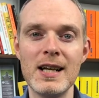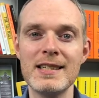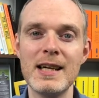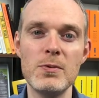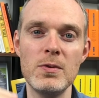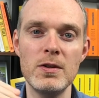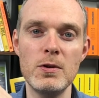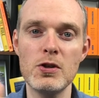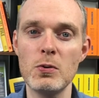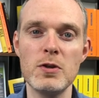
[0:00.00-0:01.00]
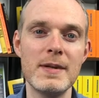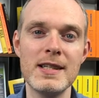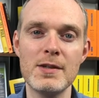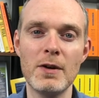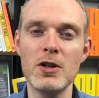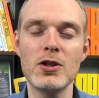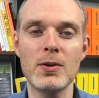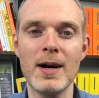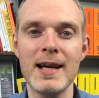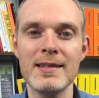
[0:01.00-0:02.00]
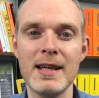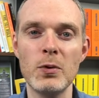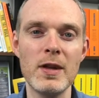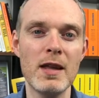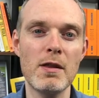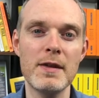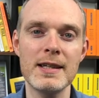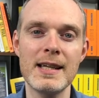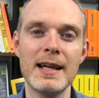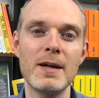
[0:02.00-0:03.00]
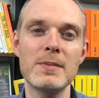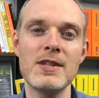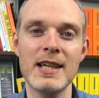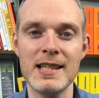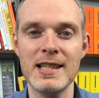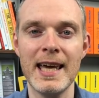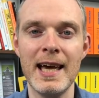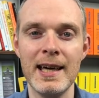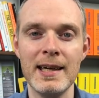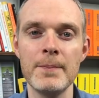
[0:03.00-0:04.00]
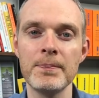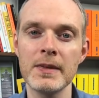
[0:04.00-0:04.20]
So let's say you sold your business for 100 grand and all the other things added up to 60K.